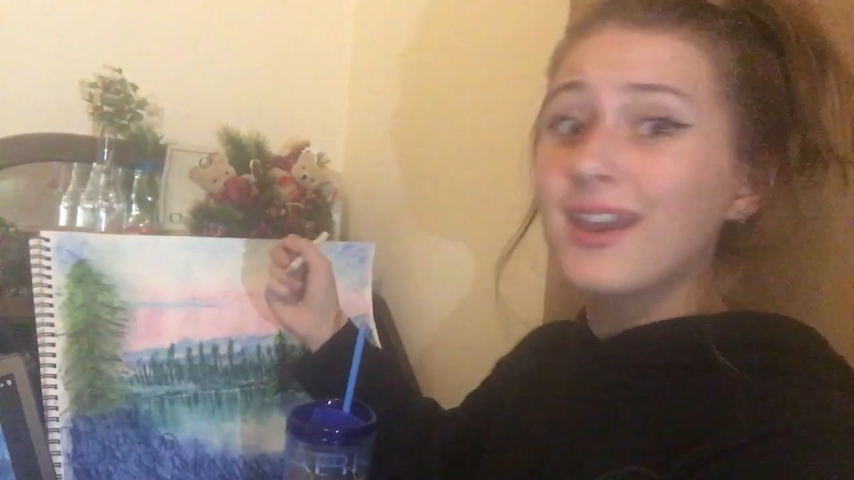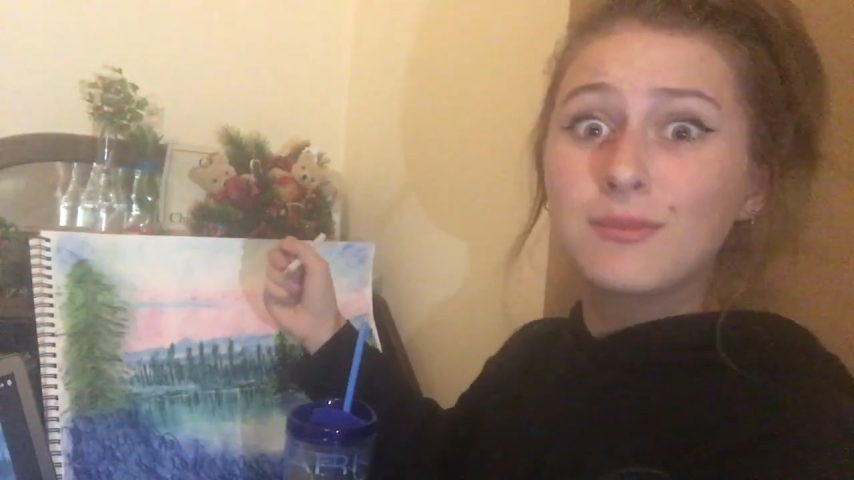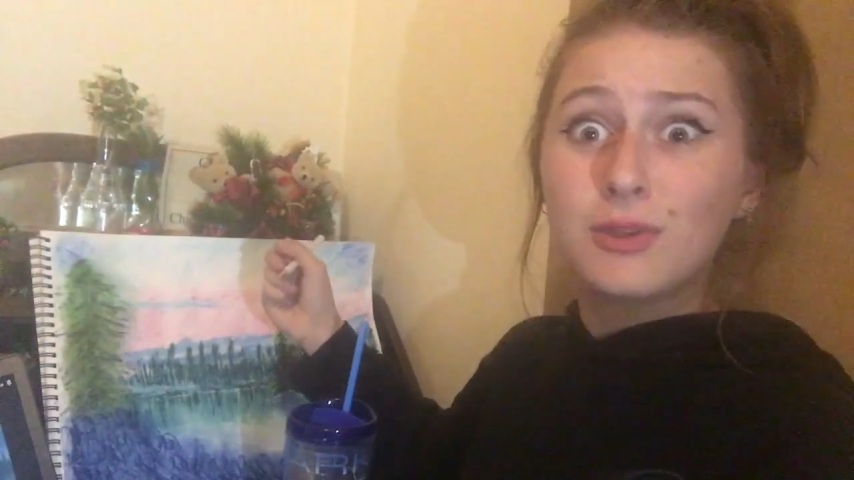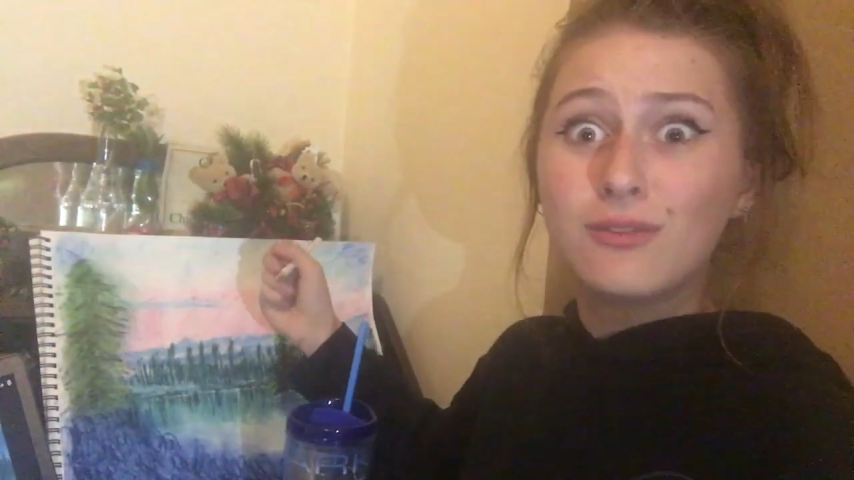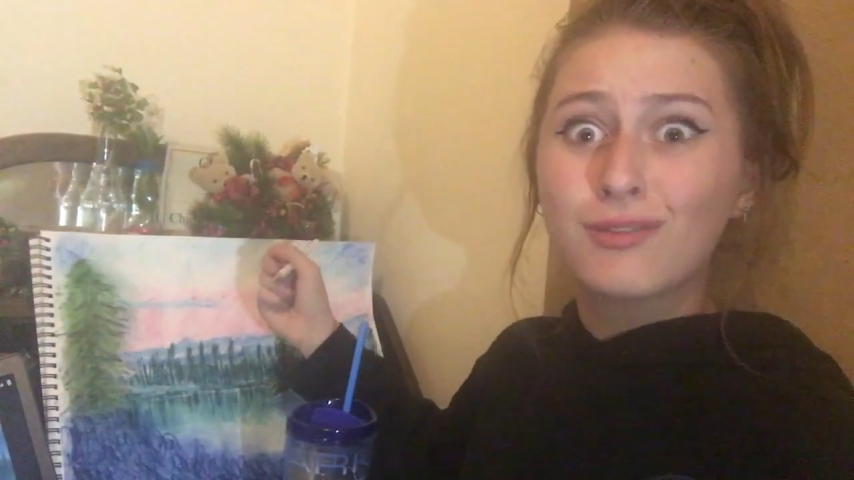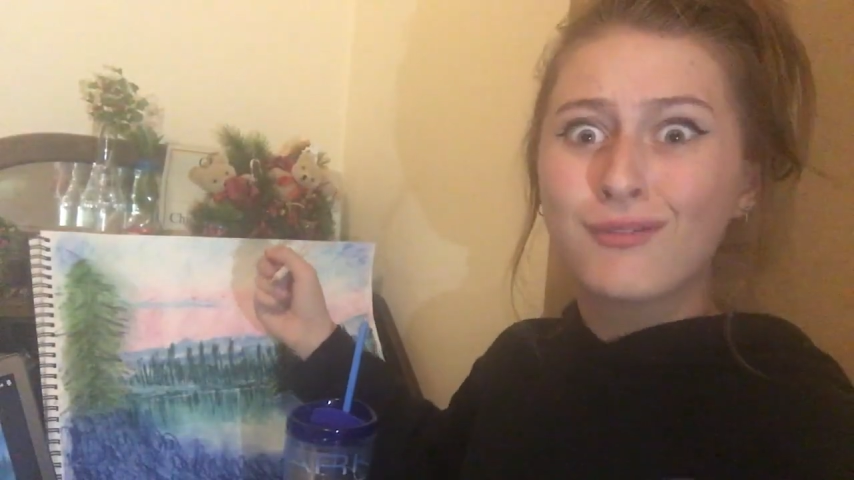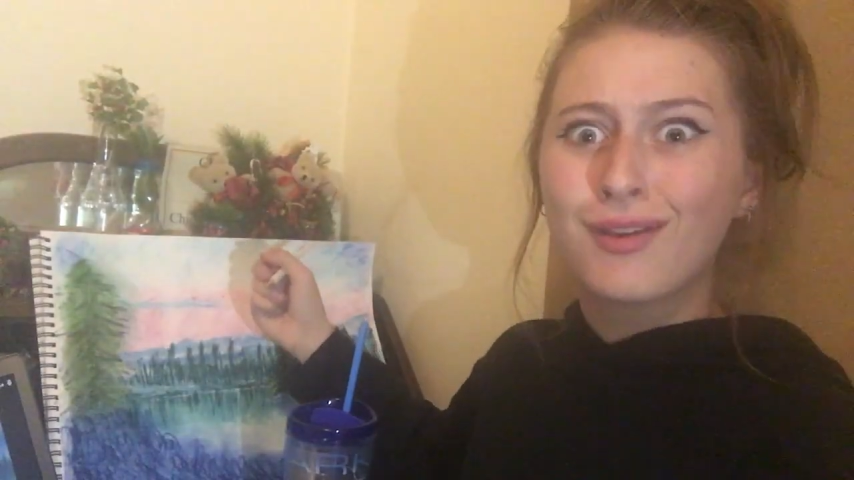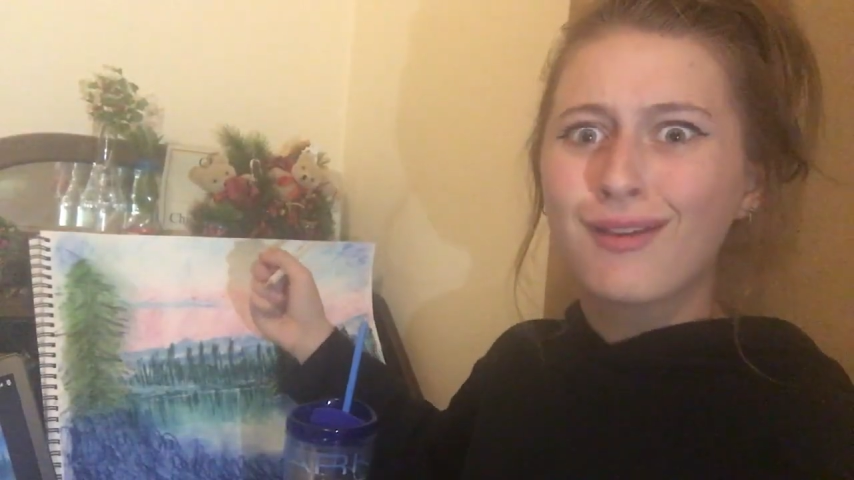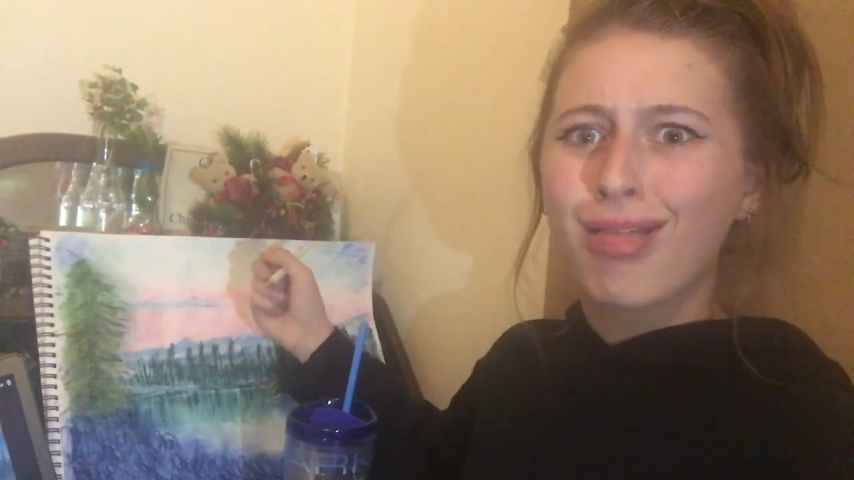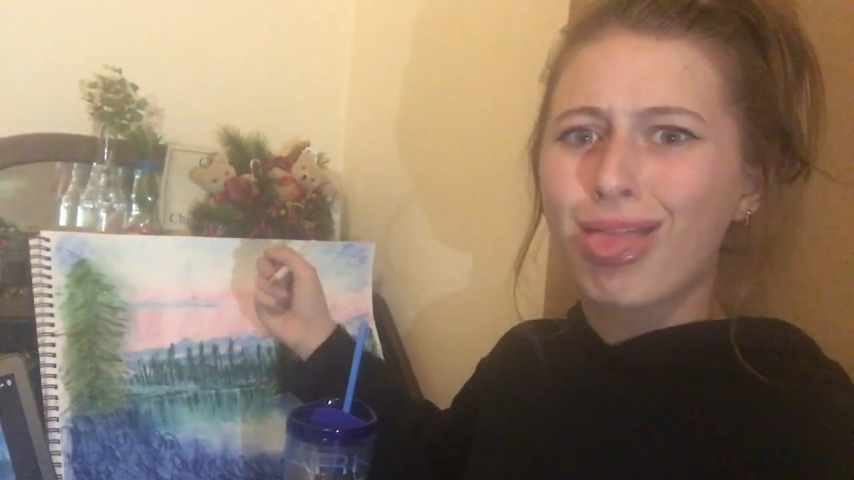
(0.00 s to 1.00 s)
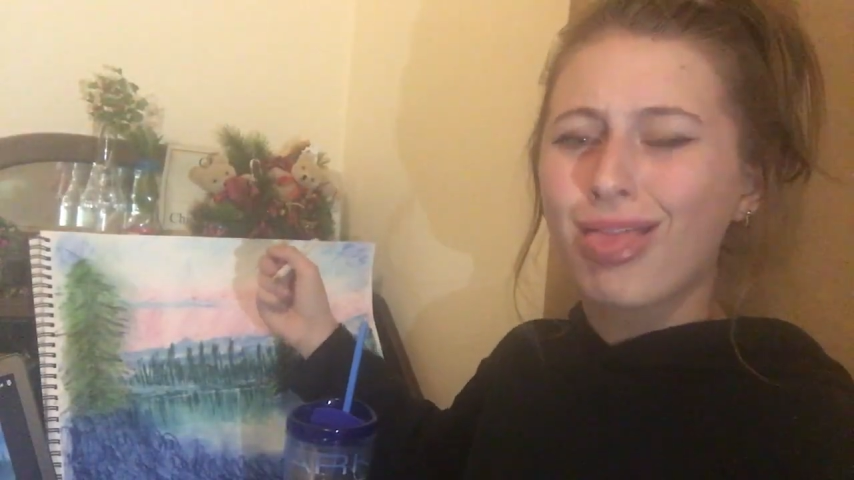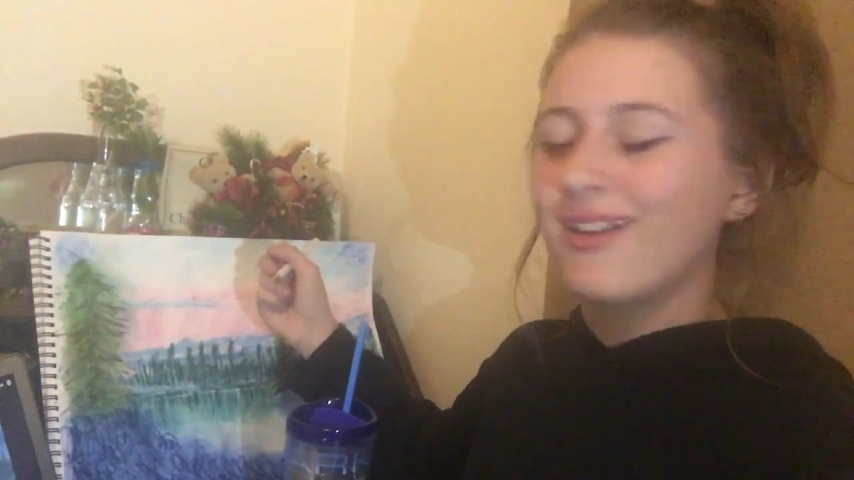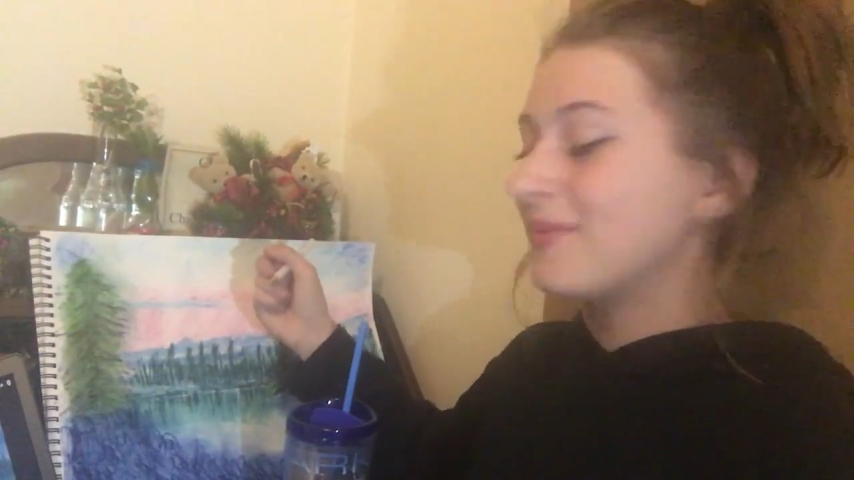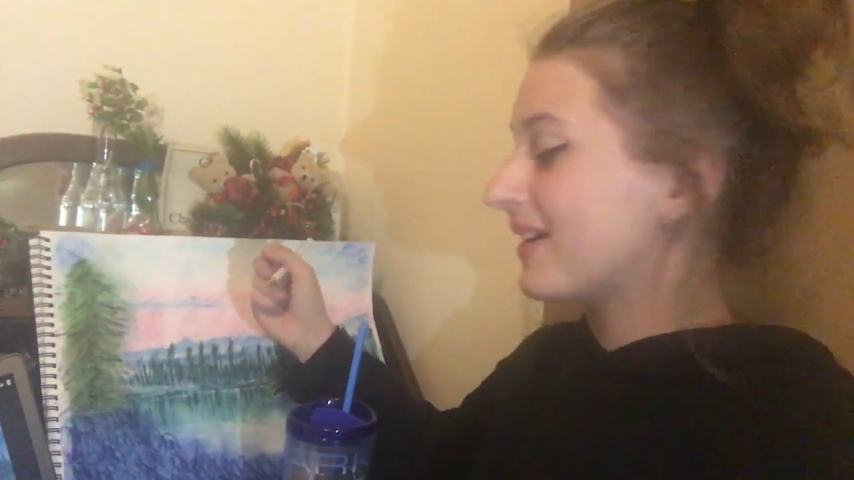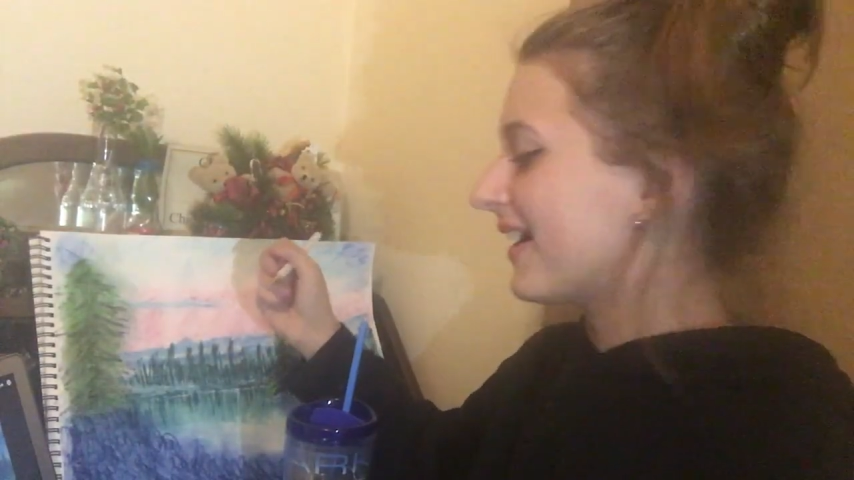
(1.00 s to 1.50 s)
I can move around.
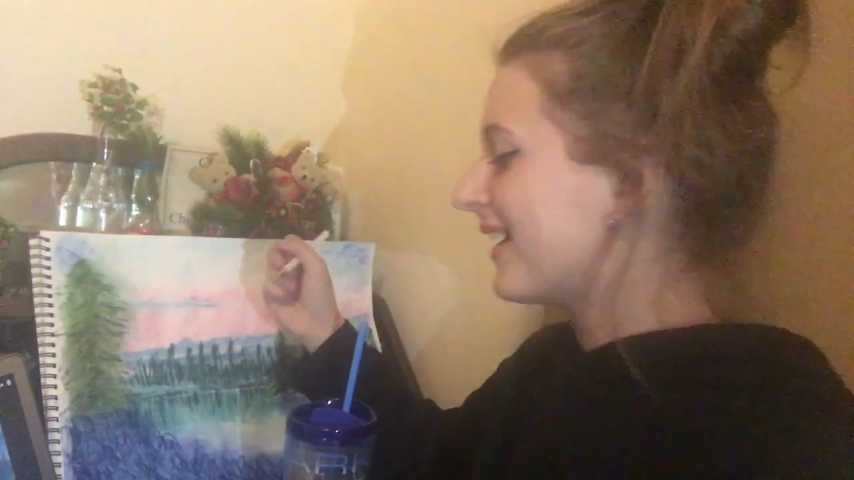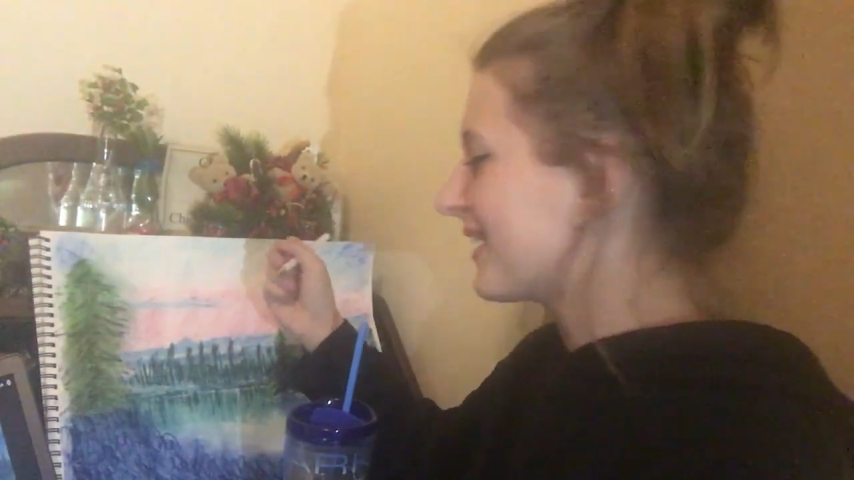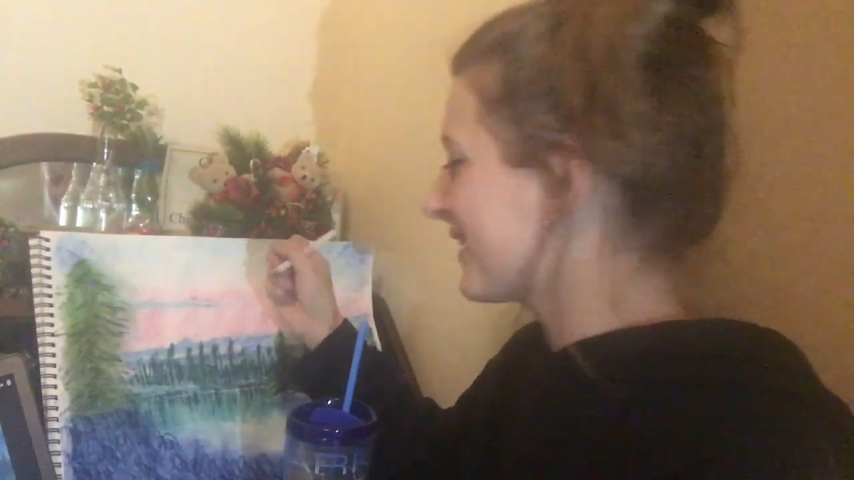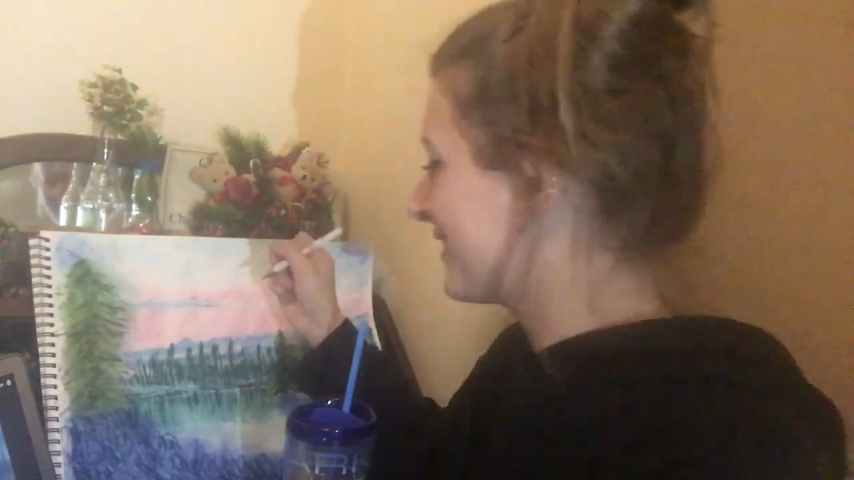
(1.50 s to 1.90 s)
Oh my god.